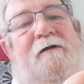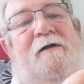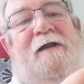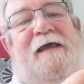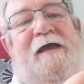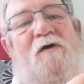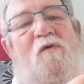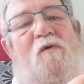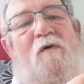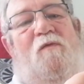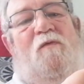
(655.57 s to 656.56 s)

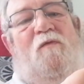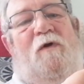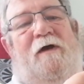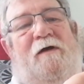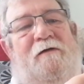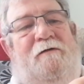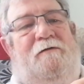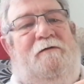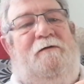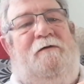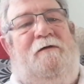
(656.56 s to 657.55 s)
Leo.
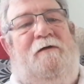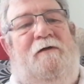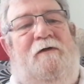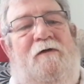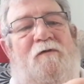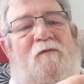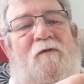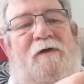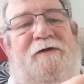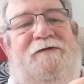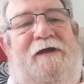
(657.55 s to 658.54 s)
What
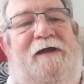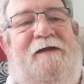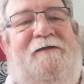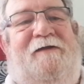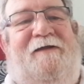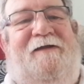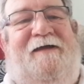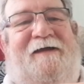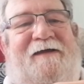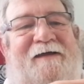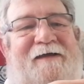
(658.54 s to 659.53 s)
is that?
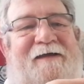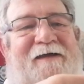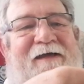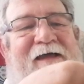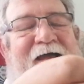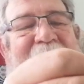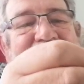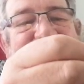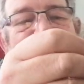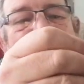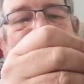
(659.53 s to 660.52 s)
I
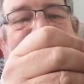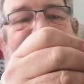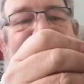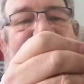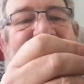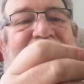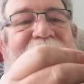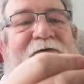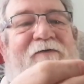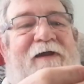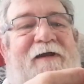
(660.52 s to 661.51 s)
wrote it and I can't
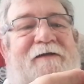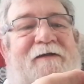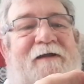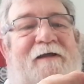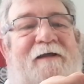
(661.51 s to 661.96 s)
even read it.